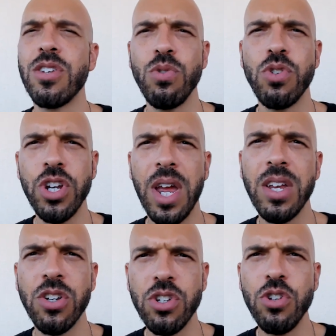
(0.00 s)
to
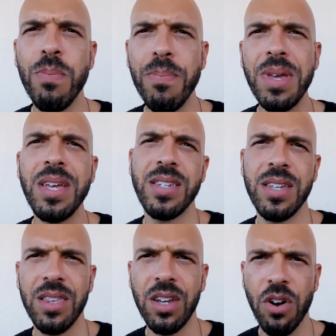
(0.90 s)
change to
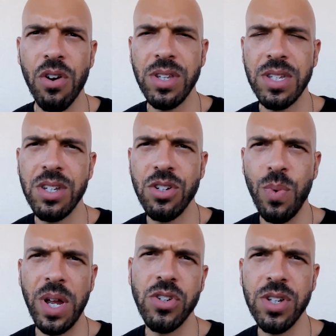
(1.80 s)
meet the current
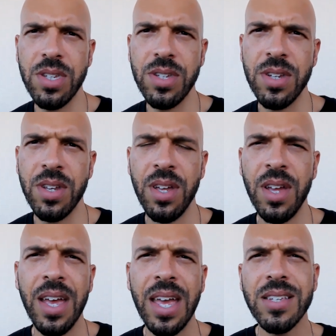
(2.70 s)
situations.
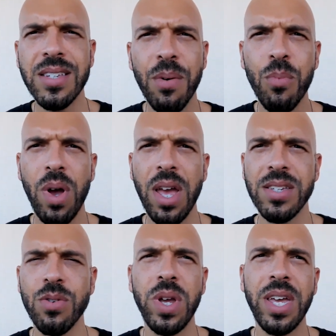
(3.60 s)
In some
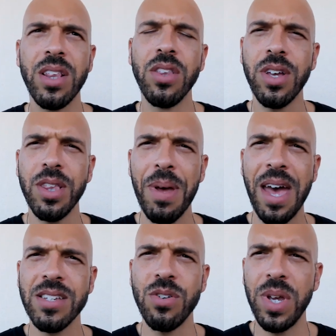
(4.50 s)
ways, we can look at the
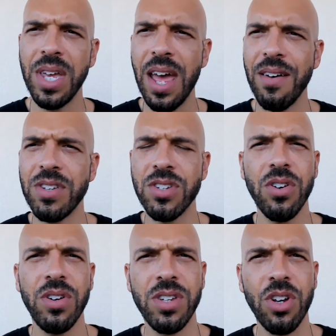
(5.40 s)
past and we can have a
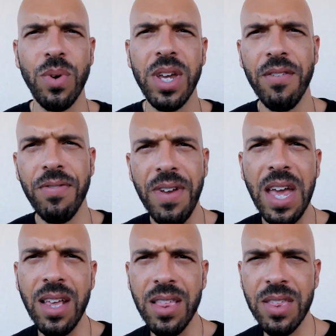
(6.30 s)
certain degree of
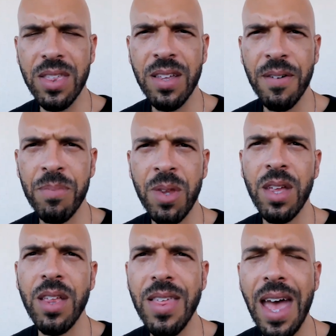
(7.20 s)
faith
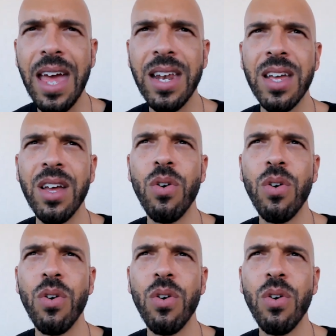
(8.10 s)
that,